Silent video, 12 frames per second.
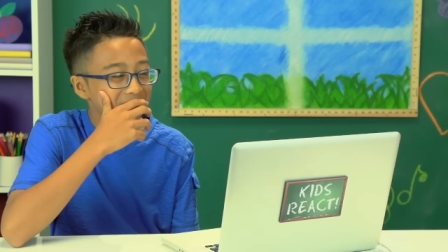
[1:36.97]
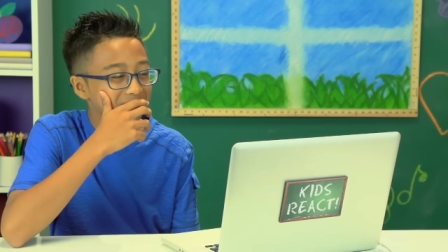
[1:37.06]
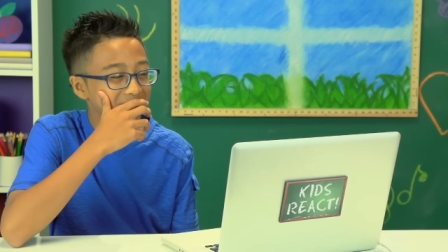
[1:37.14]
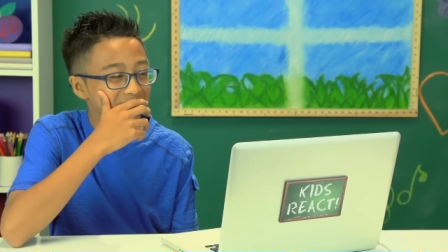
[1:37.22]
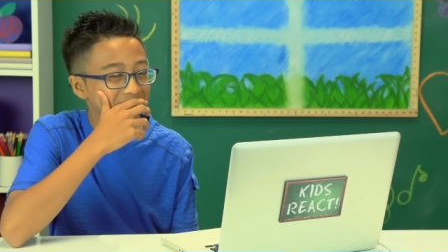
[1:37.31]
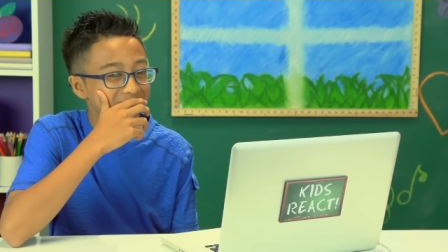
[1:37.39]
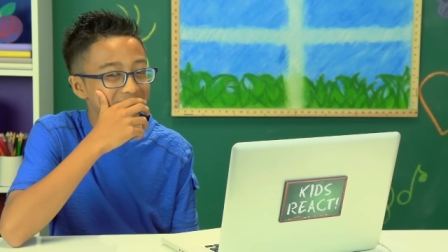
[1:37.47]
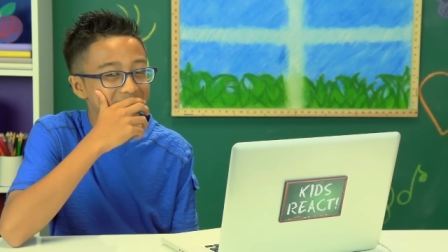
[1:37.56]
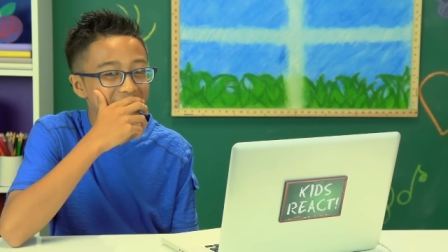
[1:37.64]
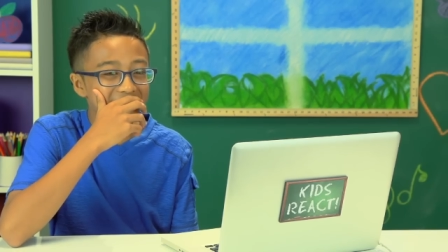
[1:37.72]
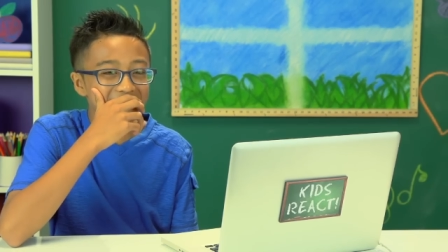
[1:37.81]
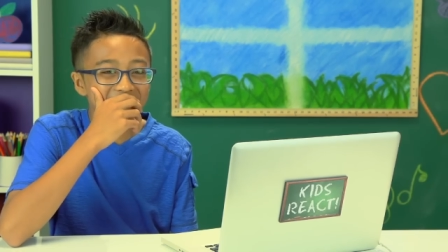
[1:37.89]
Hmm,
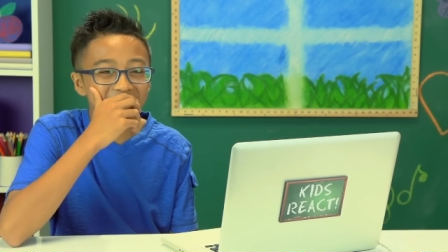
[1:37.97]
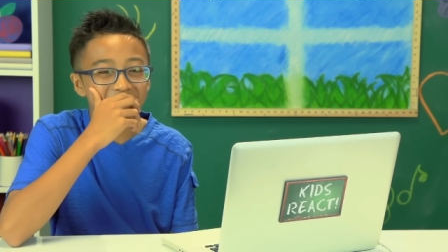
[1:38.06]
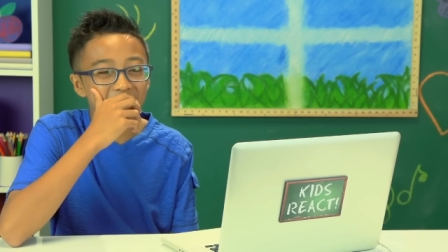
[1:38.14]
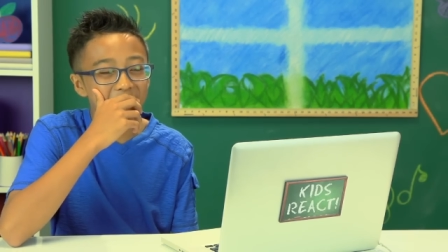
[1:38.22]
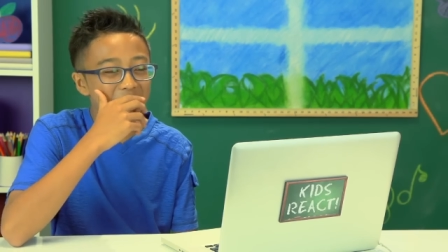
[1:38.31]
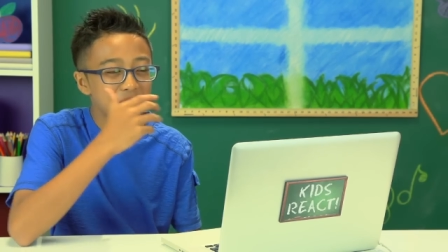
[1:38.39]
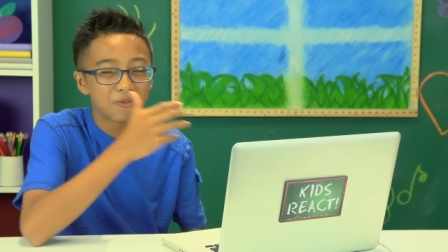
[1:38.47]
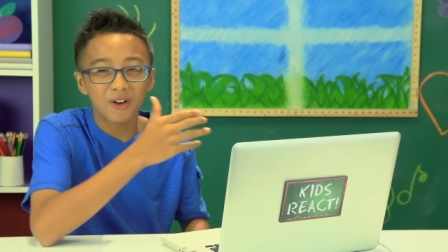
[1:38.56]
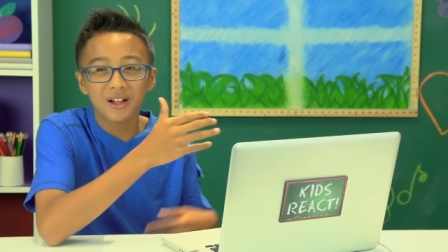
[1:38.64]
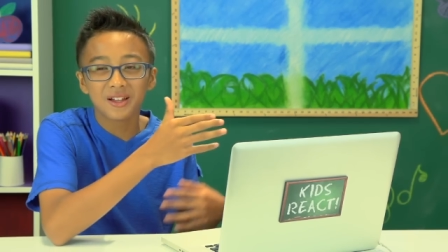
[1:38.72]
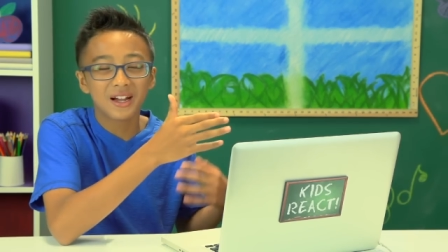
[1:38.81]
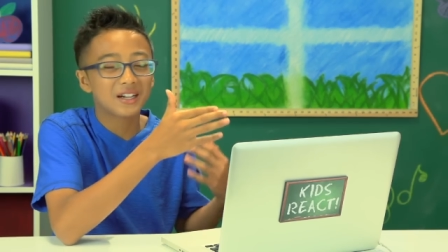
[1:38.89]
I don't know. Would the
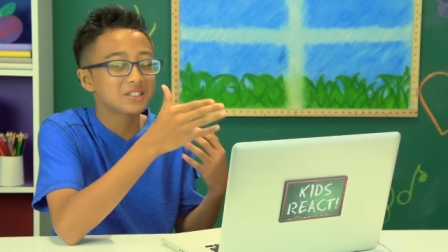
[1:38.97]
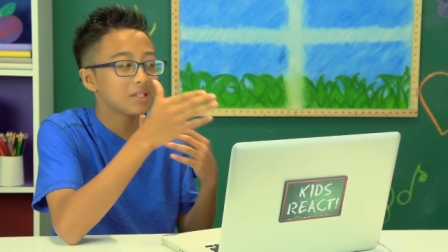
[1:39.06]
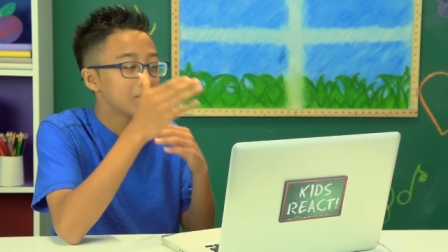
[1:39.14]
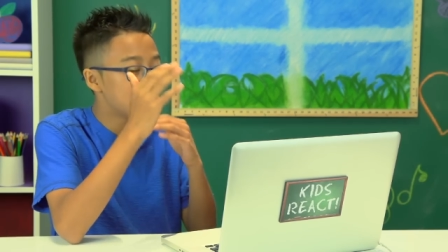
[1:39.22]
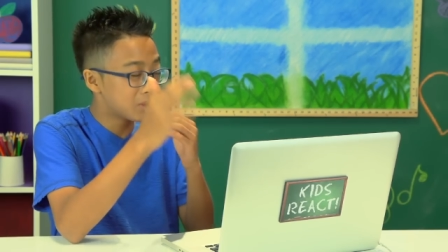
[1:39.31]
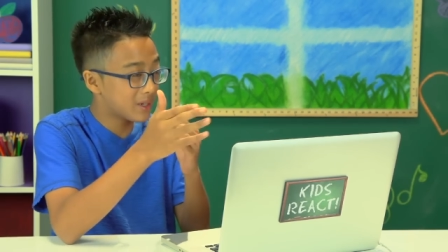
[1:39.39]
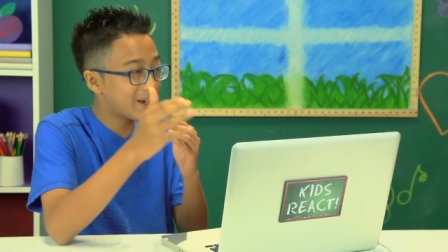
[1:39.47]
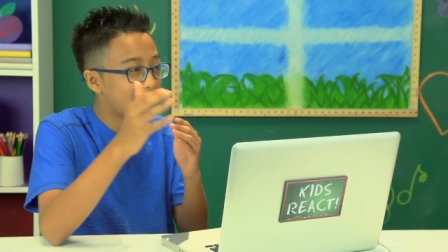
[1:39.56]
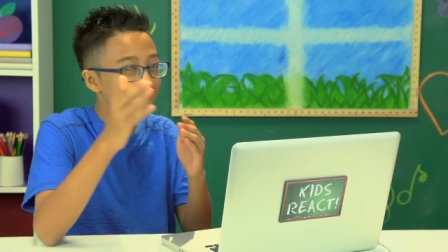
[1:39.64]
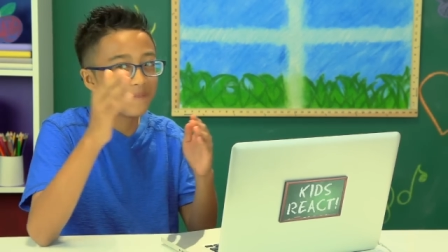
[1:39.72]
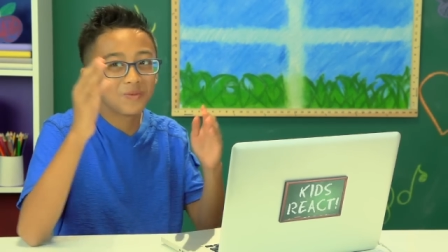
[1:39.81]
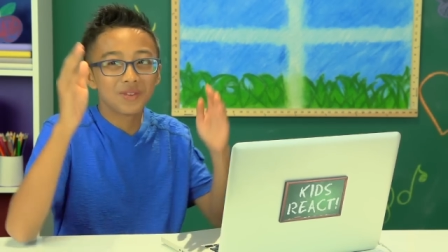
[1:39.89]
father actually put
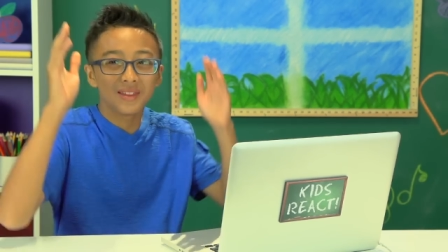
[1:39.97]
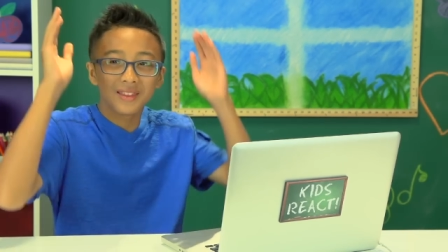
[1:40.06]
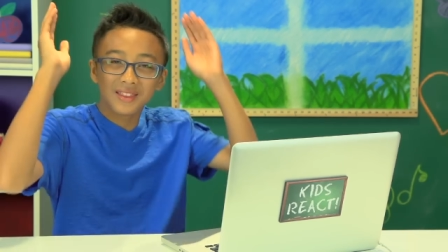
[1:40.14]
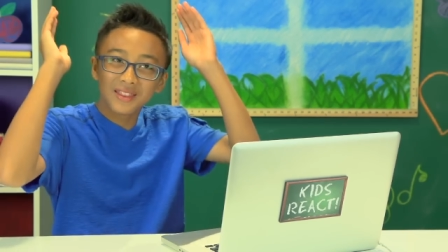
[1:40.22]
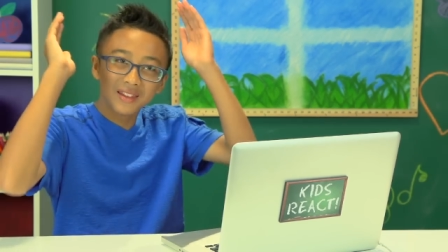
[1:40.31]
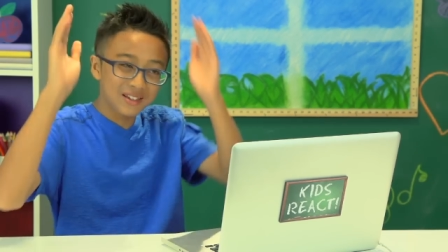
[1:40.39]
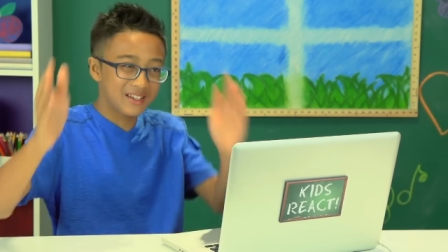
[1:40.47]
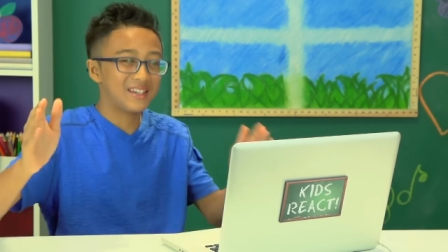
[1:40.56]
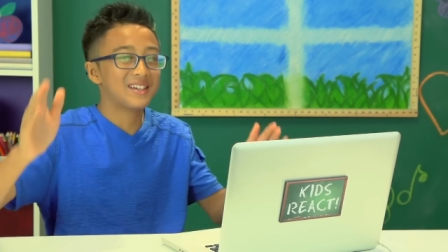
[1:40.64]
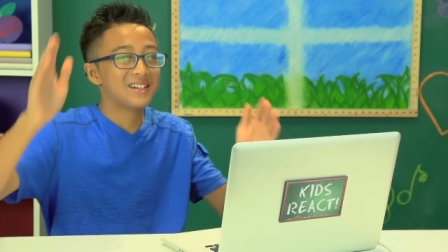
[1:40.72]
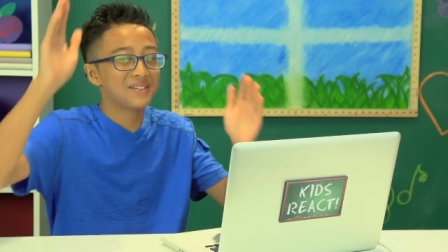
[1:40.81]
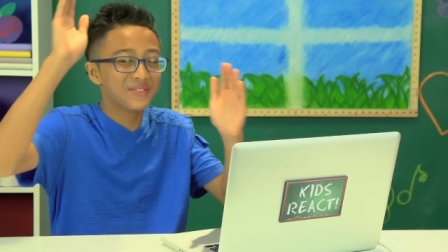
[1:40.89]
the
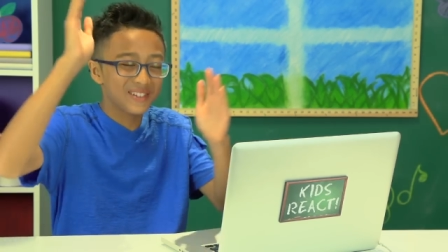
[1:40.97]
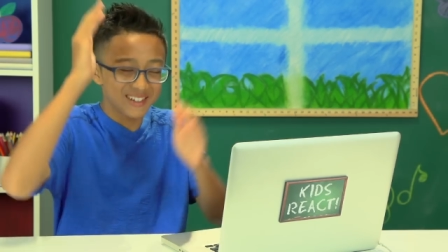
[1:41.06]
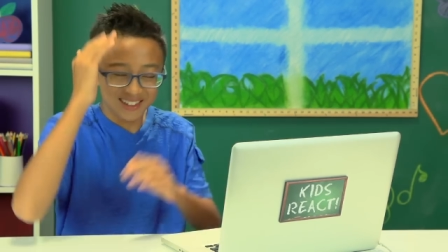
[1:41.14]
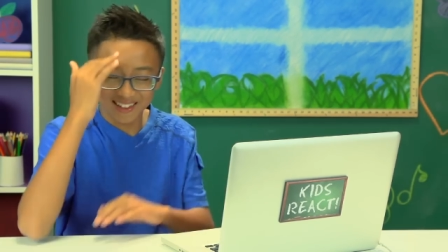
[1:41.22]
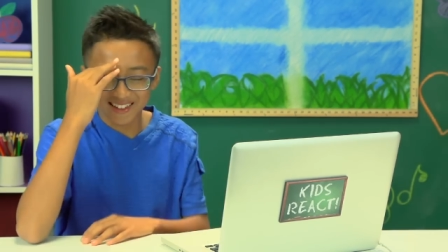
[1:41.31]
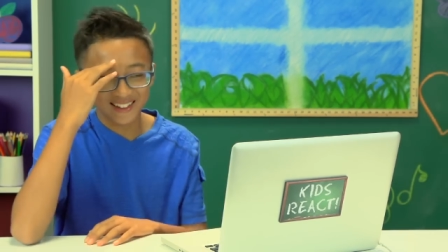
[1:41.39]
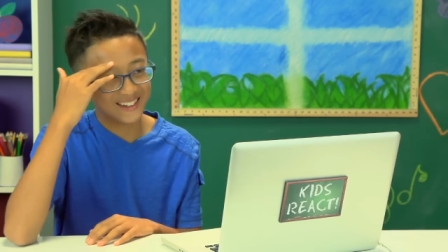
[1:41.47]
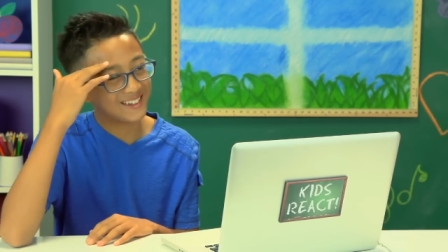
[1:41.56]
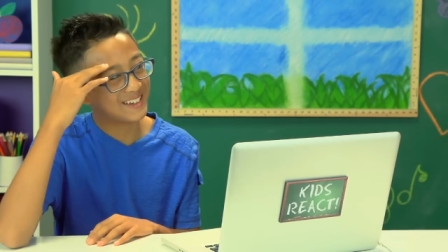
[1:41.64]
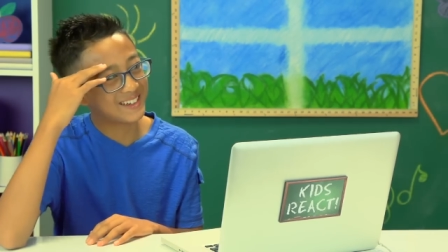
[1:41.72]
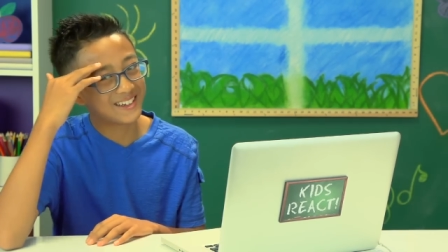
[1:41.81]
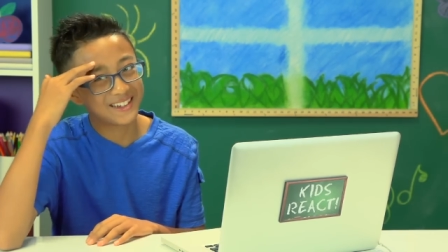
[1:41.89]
kid up? The,
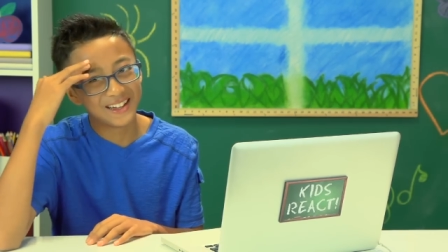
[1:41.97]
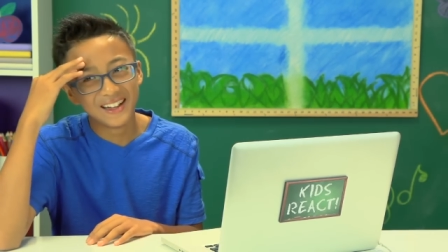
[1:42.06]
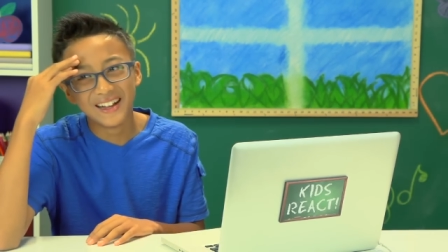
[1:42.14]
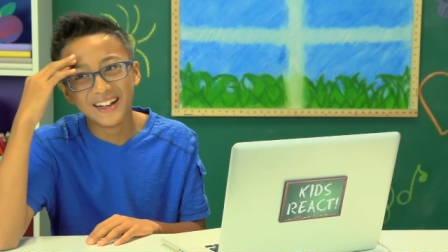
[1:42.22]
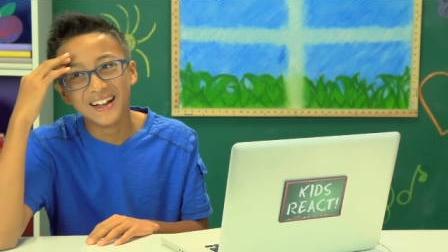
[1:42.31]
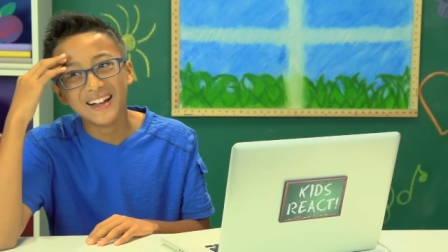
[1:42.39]
uh.